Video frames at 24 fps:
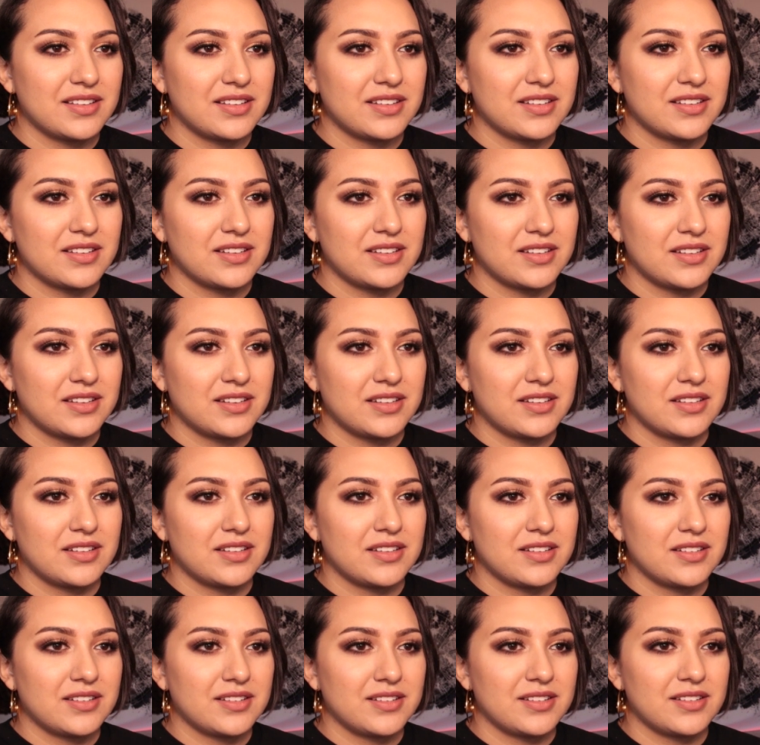
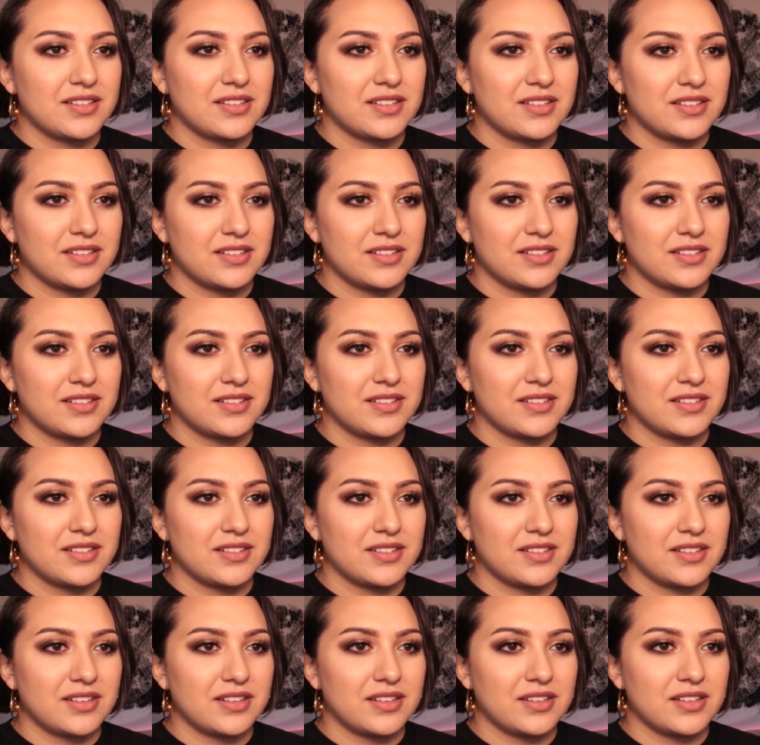
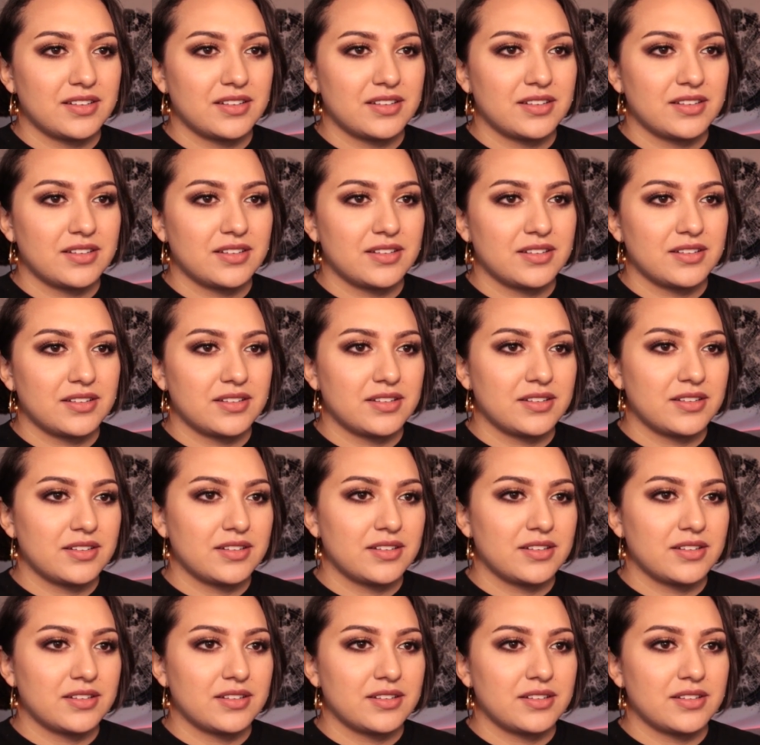
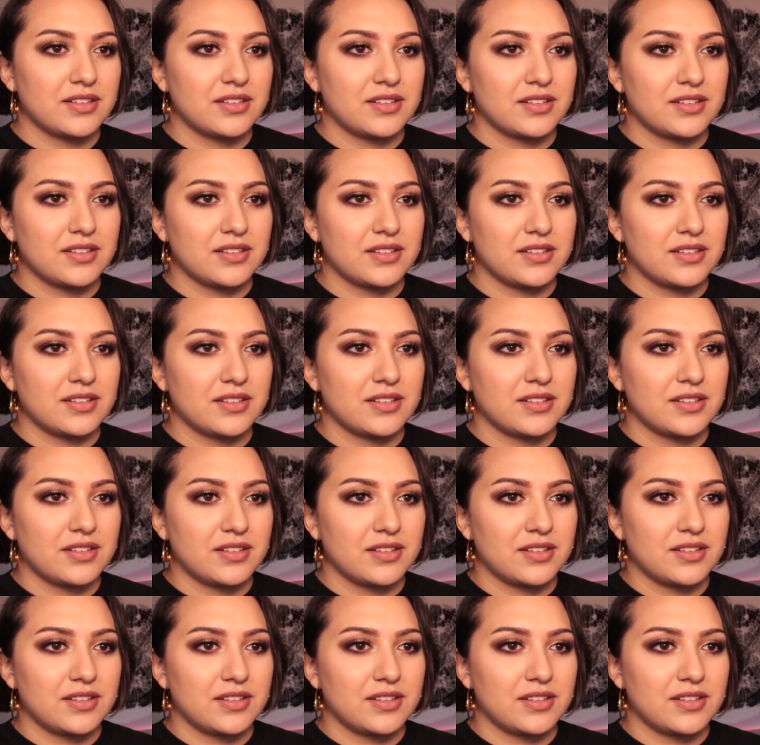Nothing is said.